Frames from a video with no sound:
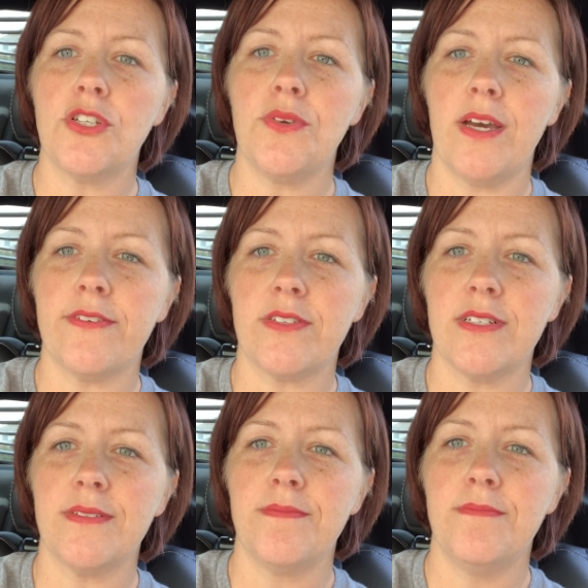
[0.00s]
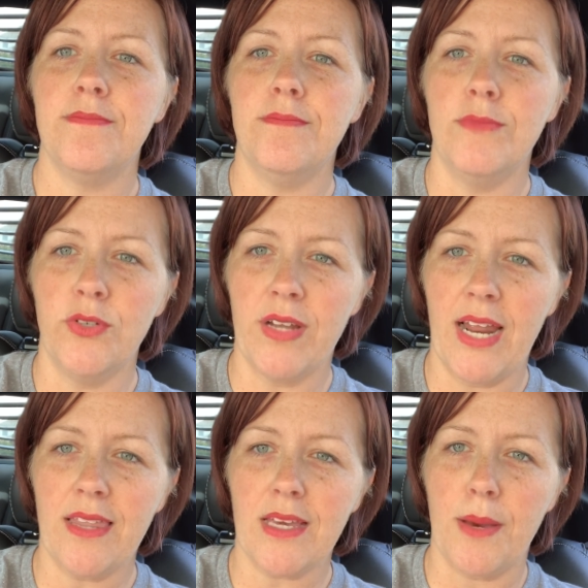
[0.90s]
you have to move it
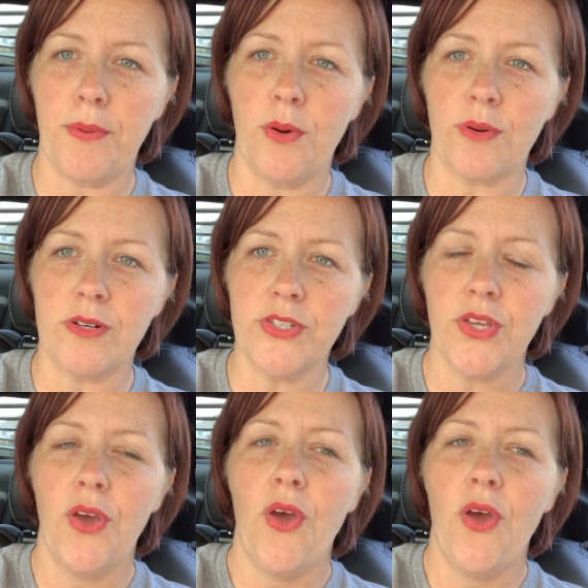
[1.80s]
out of the cup holders